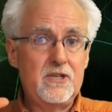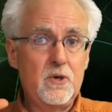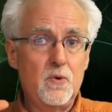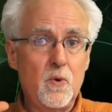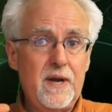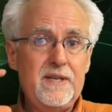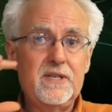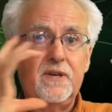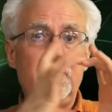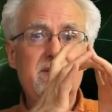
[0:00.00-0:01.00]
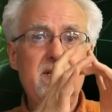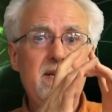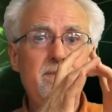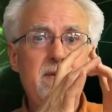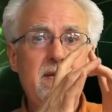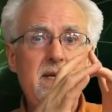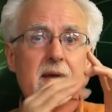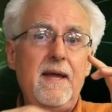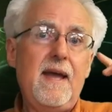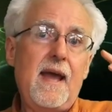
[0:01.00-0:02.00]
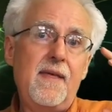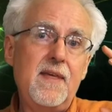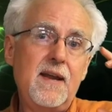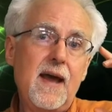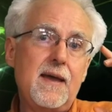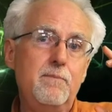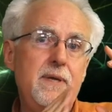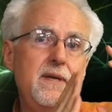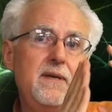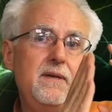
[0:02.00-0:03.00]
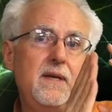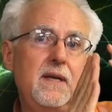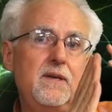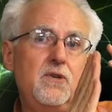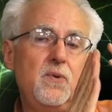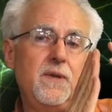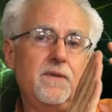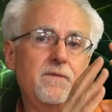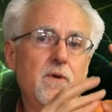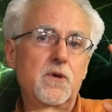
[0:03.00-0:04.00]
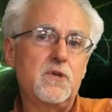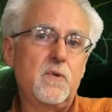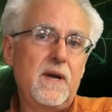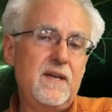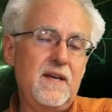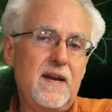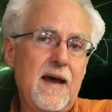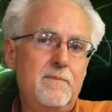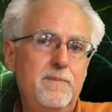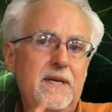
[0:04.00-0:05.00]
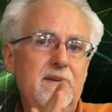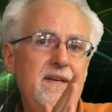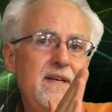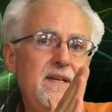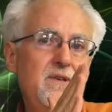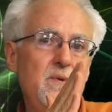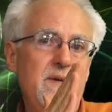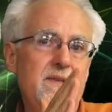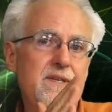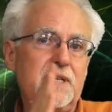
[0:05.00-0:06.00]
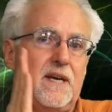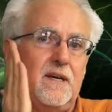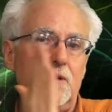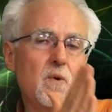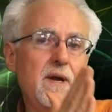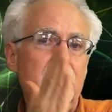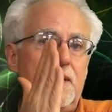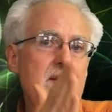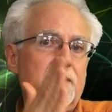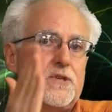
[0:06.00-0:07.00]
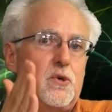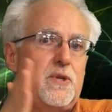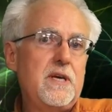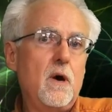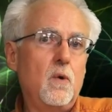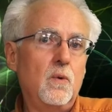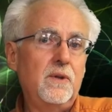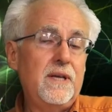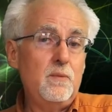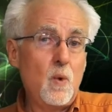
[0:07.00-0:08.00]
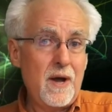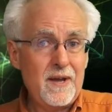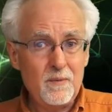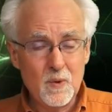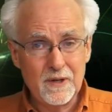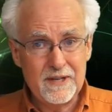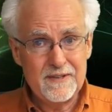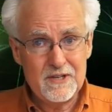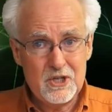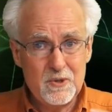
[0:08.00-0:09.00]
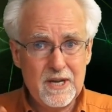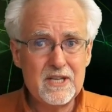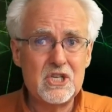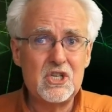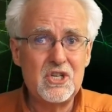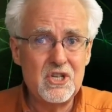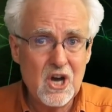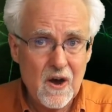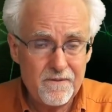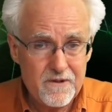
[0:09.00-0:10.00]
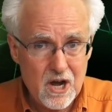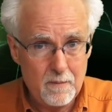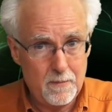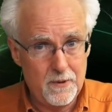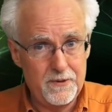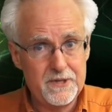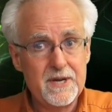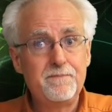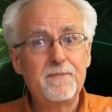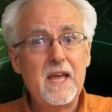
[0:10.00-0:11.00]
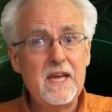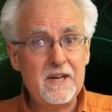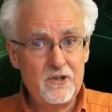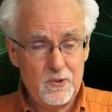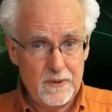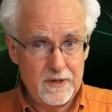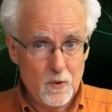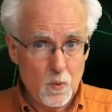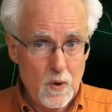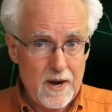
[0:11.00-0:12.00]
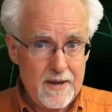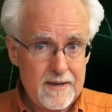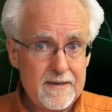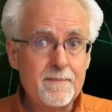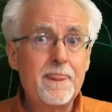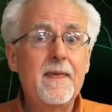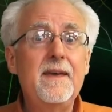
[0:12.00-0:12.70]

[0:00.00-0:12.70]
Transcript: And so grade starts empty, and then I append into it the first grade, and I append into it the second grade. So the only way really that you can stuff numbers into an array